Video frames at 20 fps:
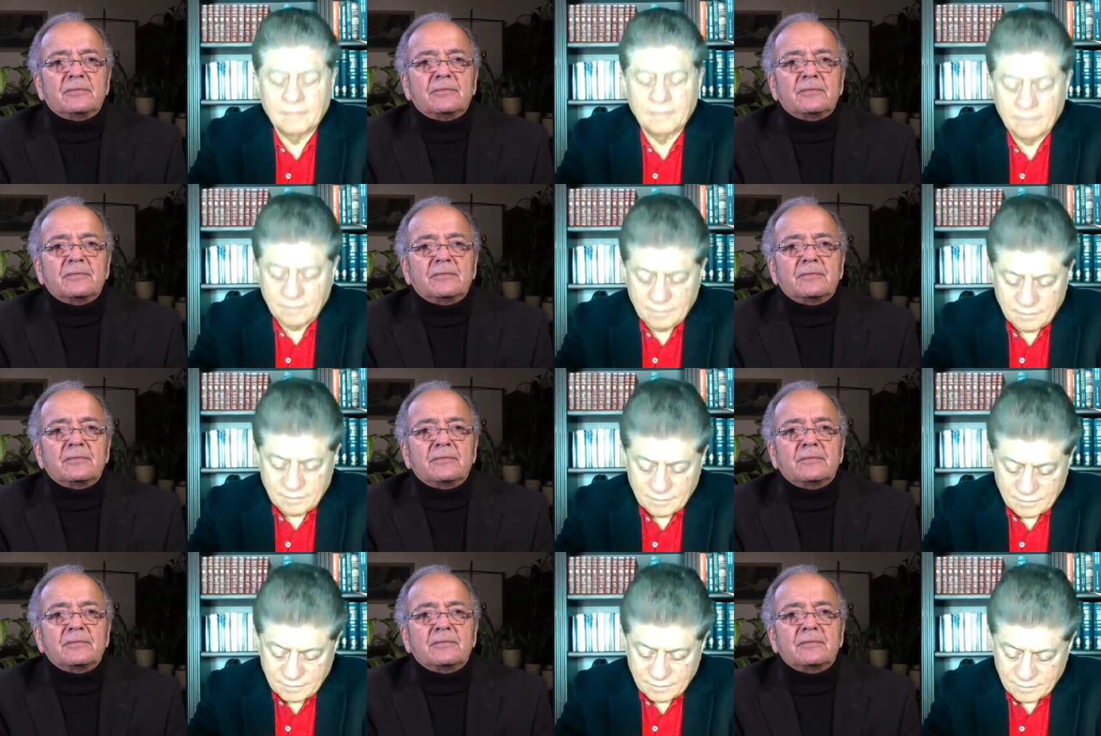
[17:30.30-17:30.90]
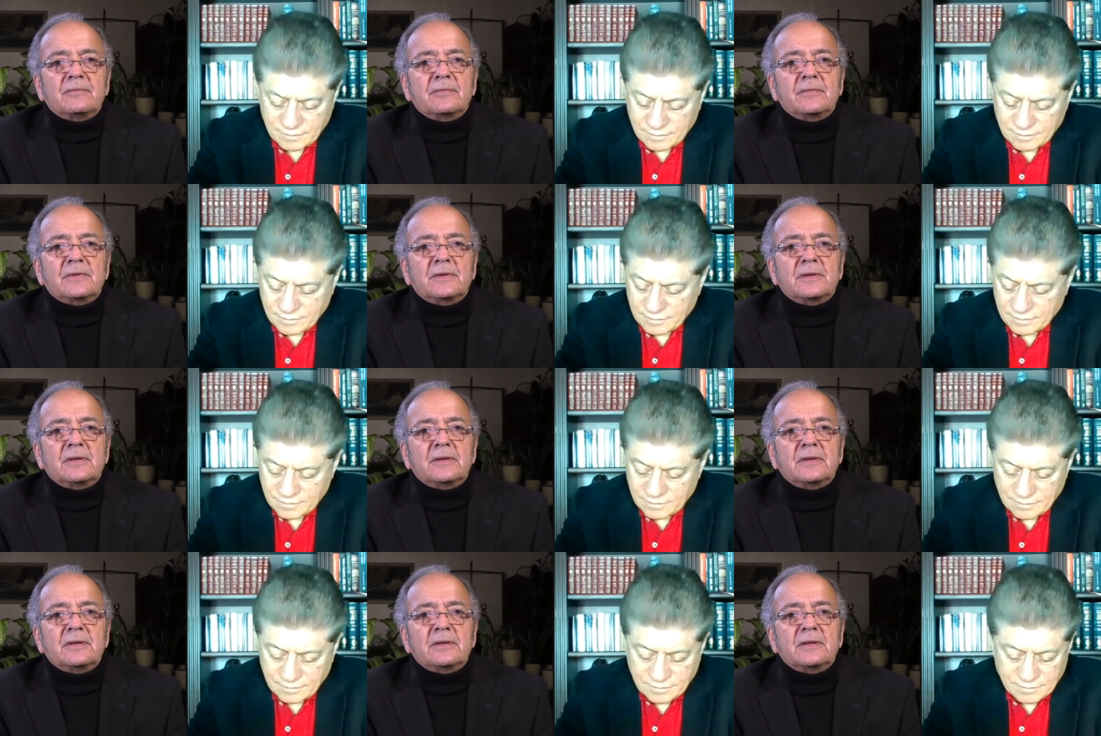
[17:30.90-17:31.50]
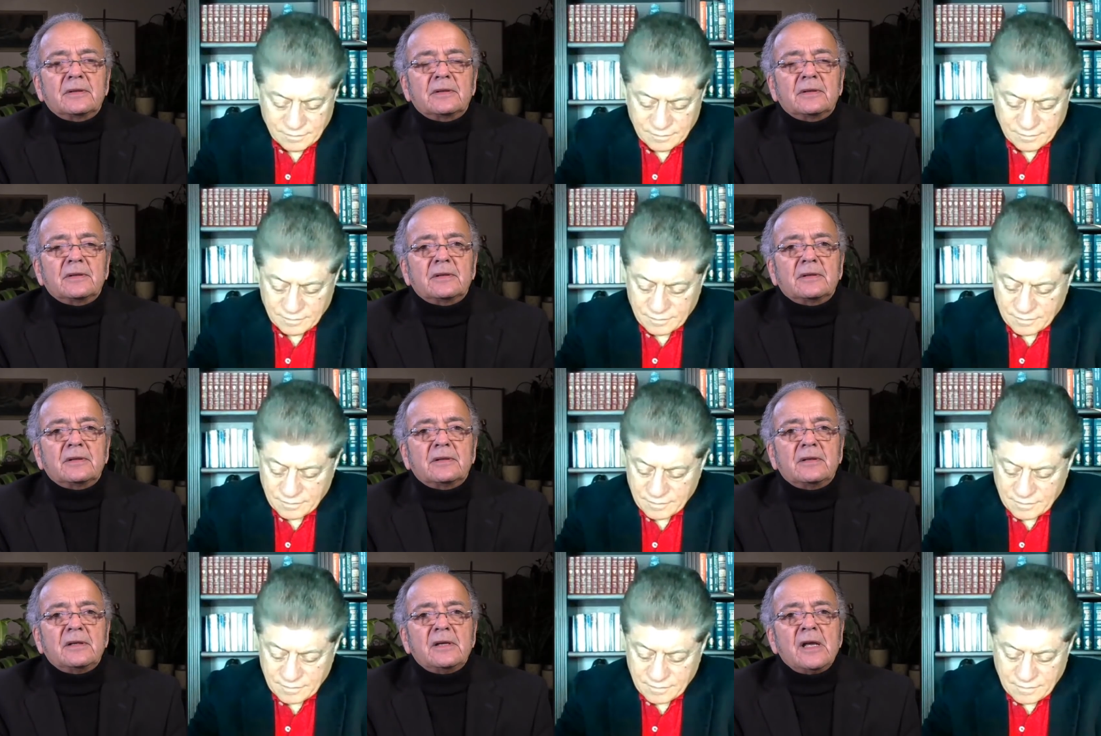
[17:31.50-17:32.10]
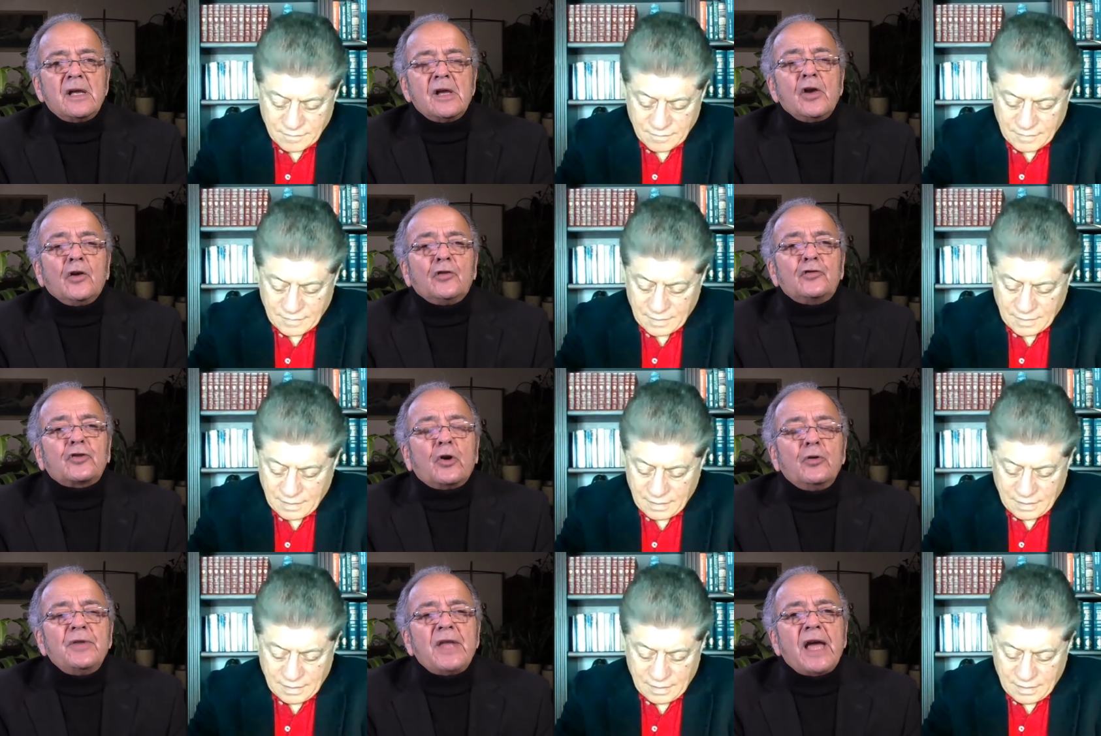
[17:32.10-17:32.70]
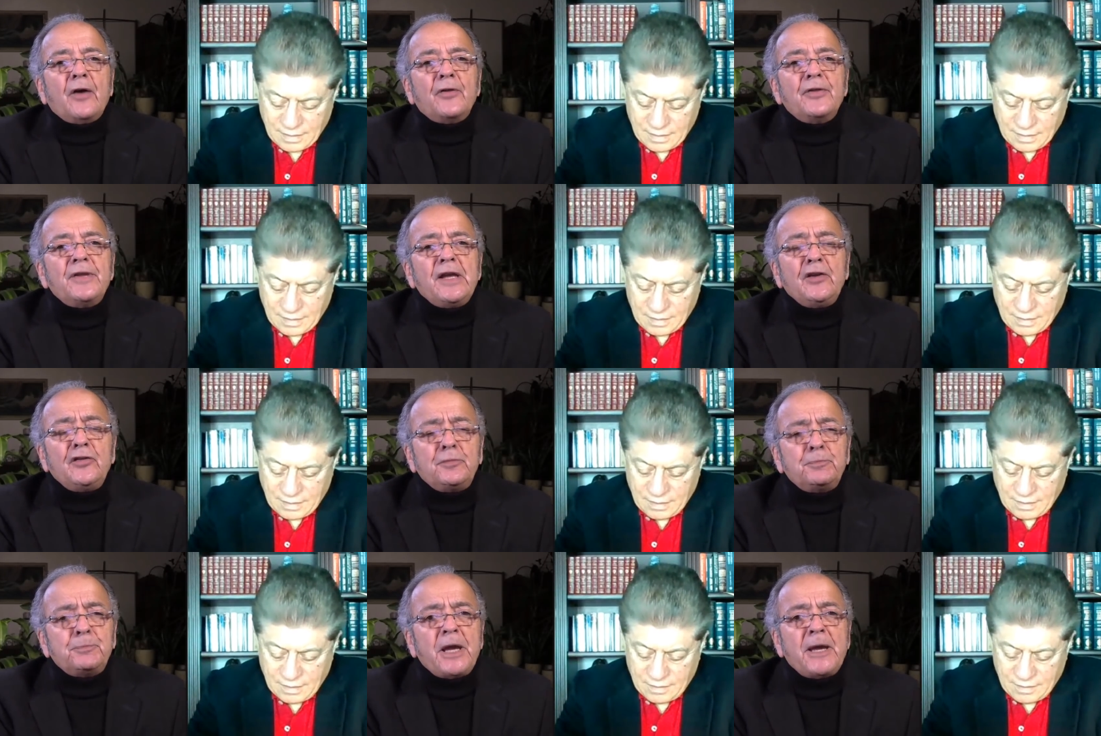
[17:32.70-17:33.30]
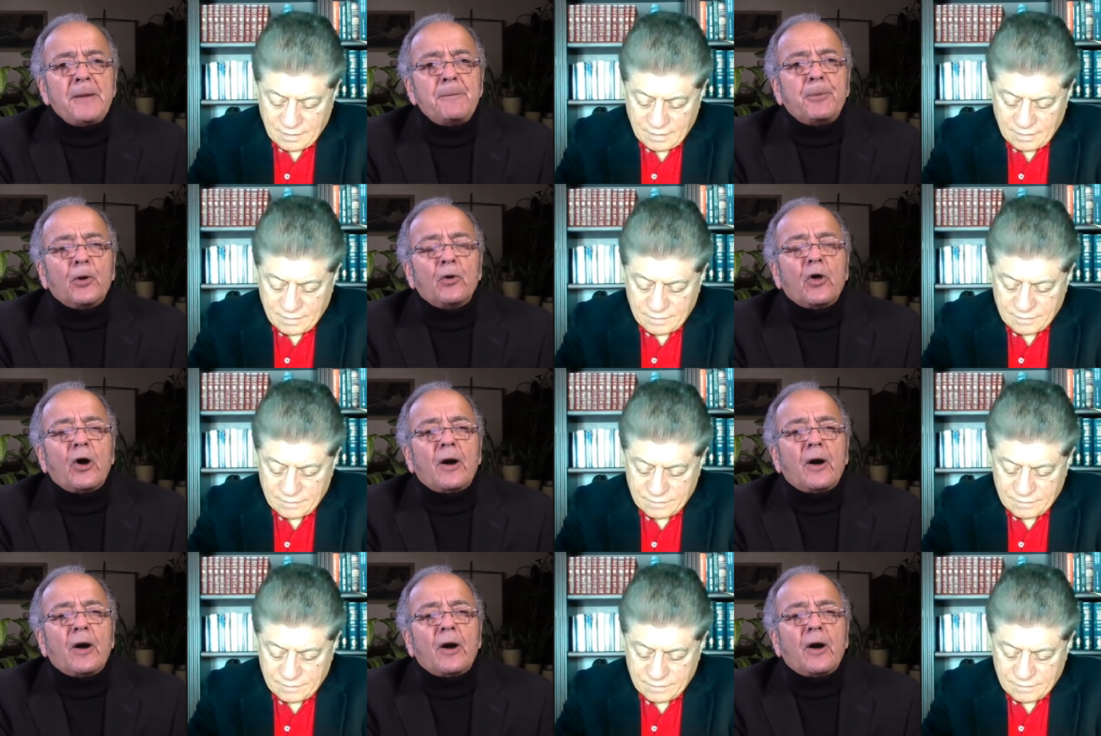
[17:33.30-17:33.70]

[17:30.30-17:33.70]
Speaker 1: Mm. So now these people are